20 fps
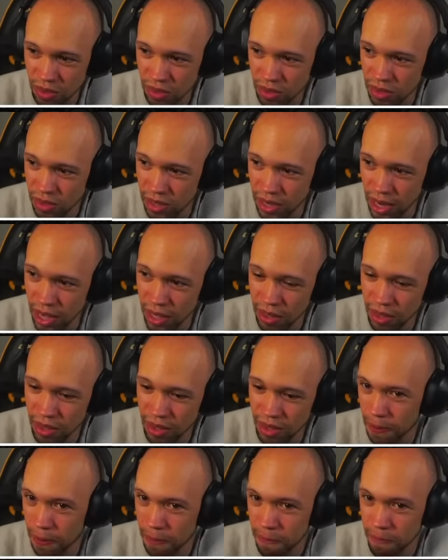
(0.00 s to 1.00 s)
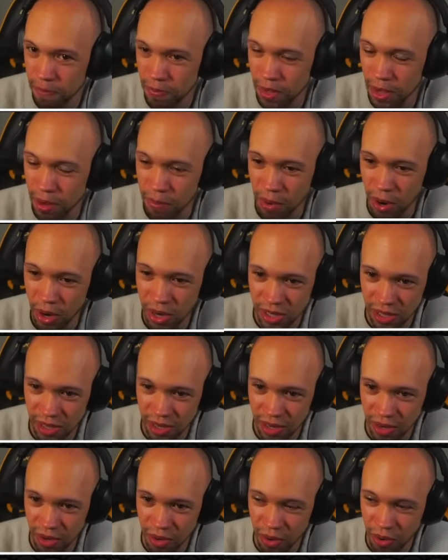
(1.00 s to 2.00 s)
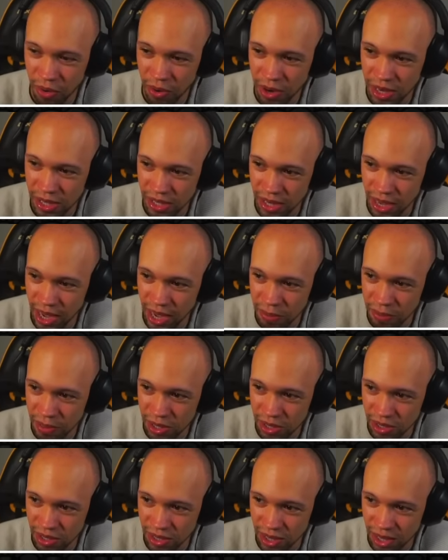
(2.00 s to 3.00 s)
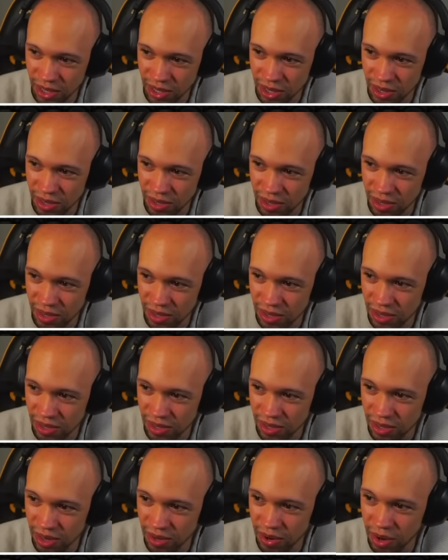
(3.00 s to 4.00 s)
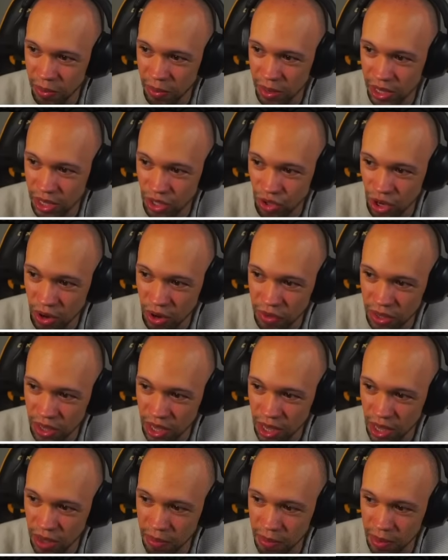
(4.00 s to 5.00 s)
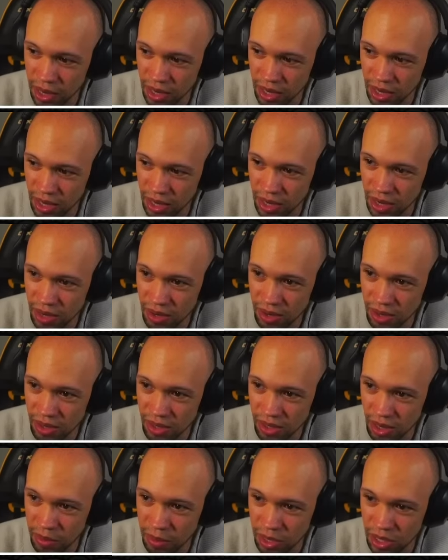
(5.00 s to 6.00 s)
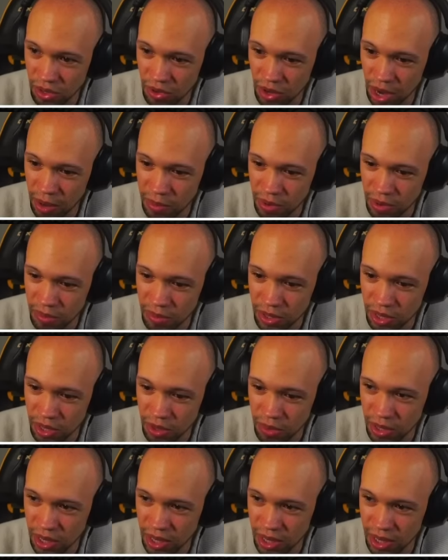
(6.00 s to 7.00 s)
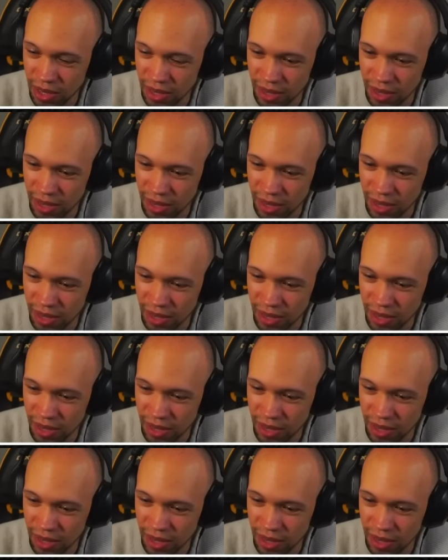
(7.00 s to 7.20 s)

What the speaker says: Death. Yeah, Marcus is gonna go crazy gangbusters next turn. Alright, we get to draw for the Digimon here. It's gonna be a scramble, Madoki.